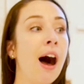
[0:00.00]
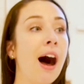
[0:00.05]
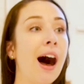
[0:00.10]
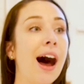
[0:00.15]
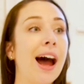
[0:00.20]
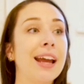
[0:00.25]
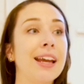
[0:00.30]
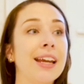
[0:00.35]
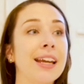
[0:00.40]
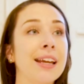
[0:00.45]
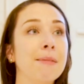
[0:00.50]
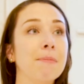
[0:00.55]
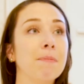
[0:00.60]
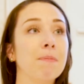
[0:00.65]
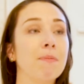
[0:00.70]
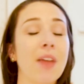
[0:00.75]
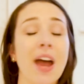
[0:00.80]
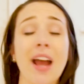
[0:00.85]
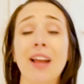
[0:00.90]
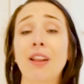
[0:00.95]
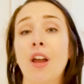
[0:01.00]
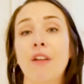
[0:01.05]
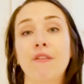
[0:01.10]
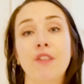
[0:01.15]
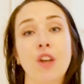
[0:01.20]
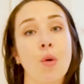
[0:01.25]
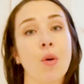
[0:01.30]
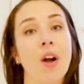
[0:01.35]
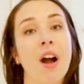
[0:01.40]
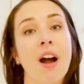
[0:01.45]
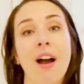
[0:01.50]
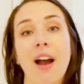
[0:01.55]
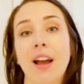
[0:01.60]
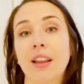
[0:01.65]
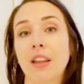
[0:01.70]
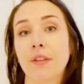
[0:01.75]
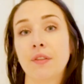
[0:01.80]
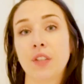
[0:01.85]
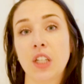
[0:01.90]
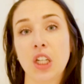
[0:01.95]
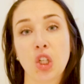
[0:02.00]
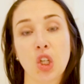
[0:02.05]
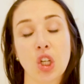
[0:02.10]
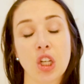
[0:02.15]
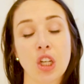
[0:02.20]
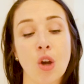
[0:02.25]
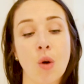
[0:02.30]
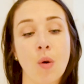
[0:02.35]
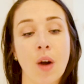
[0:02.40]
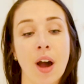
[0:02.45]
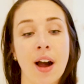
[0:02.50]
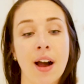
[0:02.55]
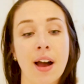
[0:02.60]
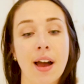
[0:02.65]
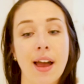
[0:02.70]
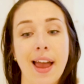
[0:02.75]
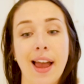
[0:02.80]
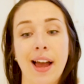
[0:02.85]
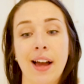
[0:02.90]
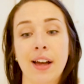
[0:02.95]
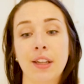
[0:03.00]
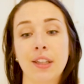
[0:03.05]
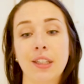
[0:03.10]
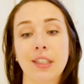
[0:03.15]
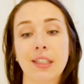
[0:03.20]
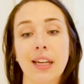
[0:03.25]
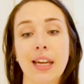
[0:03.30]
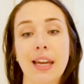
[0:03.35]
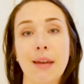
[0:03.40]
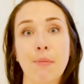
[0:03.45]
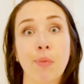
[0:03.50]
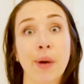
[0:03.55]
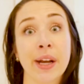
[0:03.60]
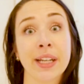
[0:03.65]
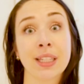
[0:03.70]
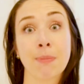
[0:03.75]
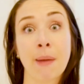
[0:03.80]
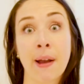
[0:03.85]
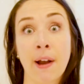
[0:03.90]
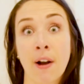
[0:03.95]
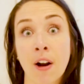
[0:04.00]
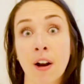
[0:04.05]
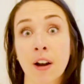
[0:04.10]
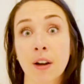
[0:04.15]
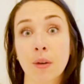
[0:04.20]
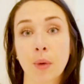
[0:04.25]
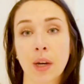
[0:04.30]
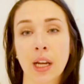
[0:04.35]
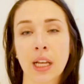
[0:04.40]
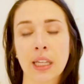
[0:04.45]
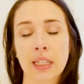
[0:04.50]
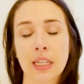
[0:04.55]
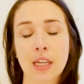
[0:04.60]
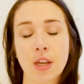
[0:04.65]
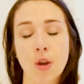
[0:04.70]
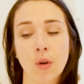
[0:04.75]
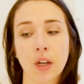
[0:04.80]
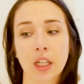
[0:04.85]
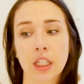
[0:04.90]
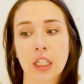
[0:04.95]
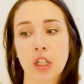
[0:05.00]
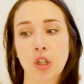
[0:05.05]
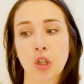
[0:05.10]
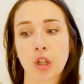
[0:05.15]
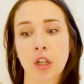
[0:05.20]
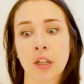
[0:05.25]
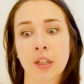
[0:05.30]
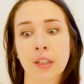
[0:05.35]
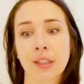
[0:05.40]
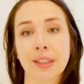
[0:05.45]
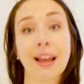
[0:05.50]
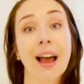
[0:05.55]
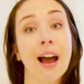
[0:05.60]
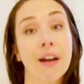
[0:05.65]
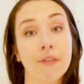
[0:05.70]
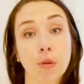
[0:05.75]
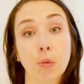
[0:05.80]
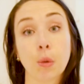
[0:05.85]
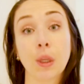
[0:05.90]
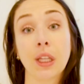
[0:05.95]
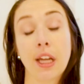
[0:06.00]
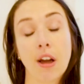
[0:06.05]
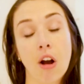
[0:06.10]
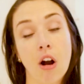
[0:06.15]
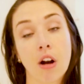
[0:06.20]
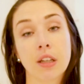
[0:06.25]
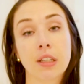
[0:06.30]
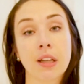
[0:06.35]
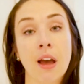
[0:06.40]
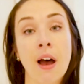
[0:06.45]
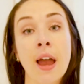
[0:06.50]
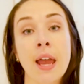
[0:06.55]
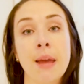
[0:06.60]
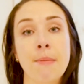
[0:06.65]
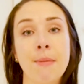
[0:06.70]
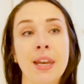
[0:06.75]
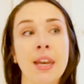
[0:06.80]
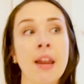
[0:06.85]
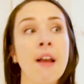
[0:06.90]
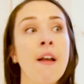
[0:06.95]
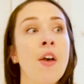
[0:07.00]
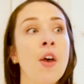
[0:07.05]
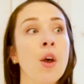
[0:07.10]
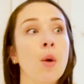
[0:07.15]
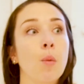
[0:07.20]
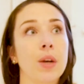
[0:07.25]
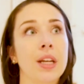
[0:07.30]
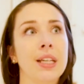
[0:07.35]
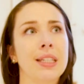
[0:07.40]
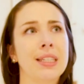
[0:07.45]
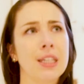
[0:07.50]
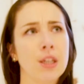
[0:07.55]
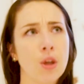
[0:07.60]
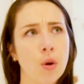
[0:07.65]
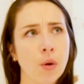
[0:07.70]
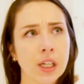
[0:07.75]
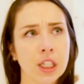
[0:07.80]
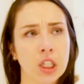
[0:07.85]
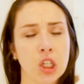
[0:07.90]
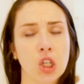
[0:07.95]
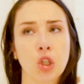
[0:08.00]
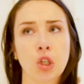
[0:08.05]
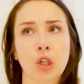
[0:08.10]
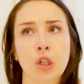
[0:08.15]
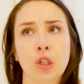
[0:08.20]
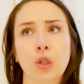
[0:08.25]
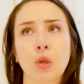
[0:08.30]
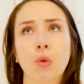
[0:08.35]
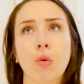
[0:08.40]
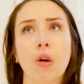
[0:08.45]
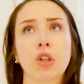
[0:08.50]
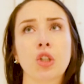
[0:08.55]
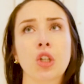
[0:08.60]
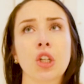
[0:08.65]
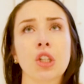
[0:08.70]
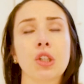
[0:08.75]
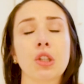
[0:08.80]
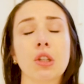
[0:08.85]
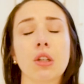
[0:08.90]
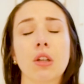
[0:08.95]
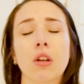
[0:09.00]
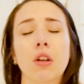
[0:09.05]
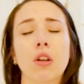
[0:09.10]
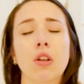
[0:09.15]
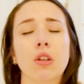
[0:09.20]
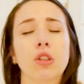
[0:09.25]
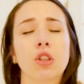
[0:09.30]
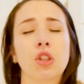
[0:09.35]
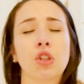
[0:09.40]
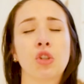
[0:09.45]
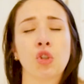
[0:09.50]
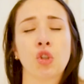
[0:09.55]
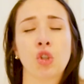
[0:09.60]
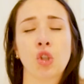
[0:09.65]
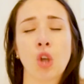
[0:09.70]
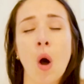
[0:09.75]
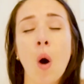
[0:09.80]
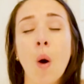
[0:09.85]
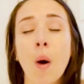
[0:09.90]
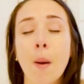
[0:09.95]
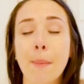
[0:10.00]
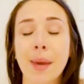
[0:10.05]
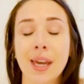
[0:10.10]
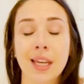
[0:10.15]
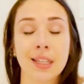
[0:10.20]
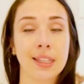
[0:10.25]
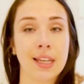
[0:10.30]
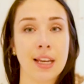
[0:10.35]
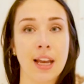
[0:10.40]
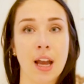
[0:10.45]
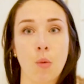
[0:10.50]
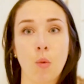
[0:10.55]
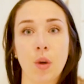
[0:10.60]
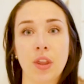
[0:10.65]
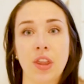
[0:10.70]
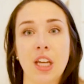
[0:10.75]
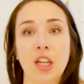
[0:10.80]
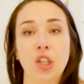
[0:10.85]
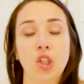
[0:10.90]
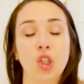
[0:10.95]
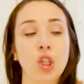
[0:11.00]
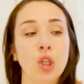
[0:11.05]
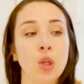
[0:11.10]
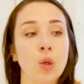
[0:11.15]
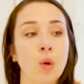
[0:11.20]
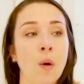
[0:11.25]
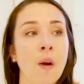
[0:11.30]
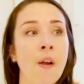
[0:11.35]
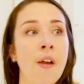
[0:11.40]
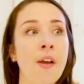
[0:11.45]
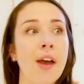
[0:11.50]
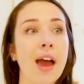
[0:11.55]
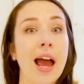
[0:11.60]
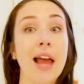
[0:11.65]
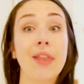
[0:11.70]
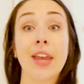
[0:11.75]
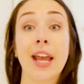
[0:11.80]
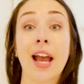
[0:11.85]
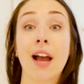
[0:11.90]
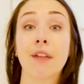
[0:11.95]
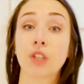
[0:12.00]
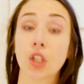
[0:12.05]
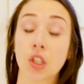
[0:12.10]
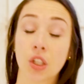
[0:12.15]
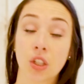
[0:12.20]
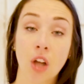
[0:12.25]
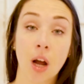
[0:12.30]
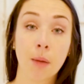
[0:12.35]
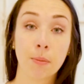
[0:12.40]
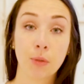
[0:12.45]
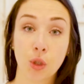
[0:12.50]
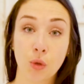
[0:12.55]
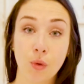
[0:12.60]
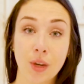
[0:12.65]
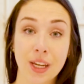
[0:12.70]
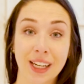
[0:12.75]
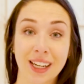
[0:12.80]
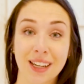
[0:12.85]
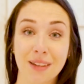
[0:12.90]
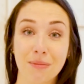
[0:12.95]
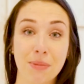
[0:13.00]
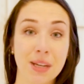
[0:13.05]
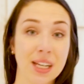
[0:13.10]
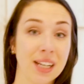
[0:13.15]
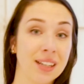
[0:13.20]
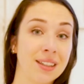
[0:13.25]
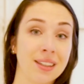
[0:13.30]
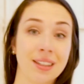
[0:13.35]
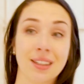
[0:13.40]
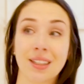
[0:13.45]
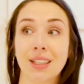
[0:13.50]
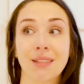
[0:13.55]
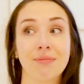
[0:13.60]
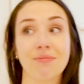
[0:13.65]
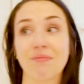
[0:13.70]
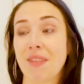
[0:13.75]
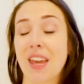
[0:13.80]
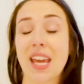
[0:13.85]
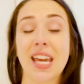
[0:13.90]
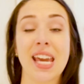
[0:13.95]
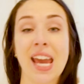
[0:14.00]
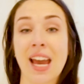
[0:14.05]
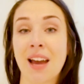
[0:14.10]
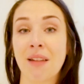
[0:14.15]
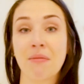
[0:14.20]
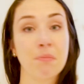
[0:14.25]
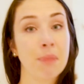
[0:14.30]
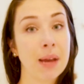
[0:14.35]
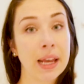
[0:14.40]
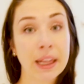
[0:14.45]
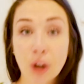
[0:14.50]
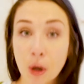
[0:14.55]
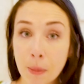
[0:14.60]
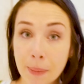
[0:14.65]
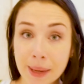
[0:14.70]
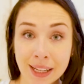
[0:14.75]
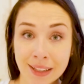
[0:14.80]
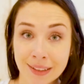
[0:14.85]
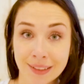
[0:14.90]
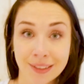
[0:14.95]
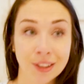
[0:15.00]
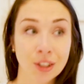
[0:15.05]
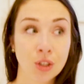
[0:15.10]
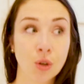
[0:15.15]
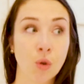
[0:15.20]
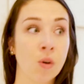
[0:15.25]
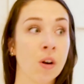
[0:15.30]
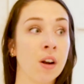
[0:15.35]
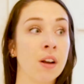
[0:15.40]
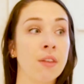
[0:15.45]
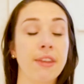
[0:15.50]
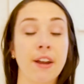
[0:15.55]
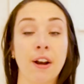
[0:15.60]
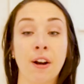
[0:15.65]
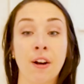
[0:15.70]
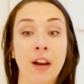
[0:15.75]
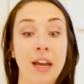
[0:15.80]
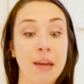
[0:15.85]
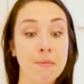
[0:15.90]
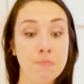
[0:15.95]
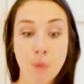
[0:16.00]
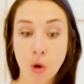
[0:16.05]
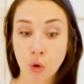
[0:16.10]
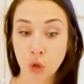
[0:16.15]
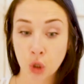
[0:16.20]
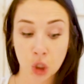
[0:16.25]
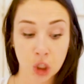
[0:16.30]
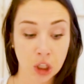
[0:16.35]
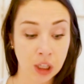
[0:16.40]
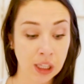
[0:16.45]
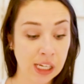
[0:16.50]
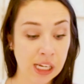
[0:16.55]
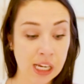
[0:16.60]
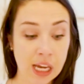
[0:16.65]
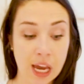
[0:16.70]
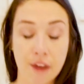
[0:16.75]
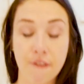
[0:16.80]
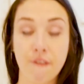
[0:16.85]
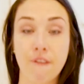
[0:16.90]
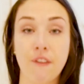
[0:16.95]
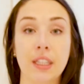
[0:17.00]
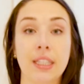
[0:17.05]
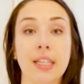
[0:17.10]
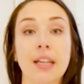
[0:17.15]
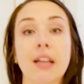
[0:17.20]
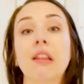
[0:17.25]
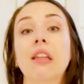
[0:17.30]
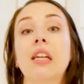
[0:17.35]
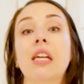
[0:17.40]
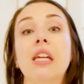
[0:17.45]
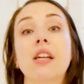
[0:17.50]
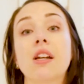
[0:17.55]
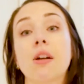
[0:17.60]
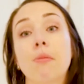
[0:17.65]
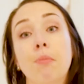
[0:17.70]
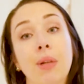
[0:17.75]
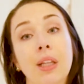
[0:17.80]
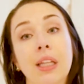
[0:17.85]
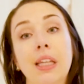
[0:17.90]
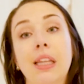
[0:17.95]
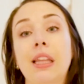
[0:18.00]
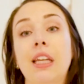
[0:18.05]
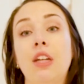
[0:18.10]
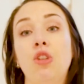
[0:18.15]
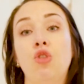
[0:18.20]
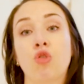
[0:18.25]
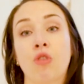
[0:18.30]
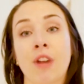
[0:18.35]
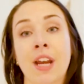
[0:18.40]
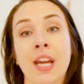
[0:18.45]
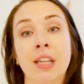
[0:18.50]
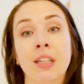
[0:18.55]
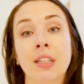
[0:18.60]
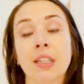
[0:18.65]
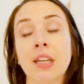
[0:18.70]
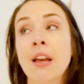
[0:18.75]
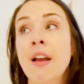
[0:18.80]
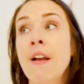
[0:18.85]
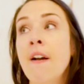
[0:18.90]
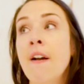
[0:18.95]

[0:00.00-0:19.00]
I love yoga, I love teaching yoga, and it breaks my heart when I see yoga teachers have a really hard time. And when I see yoga teachers who are just so amazing at what they do and they have to stop doing it because they can't pay their bills or they're emotionally and physically completely drained.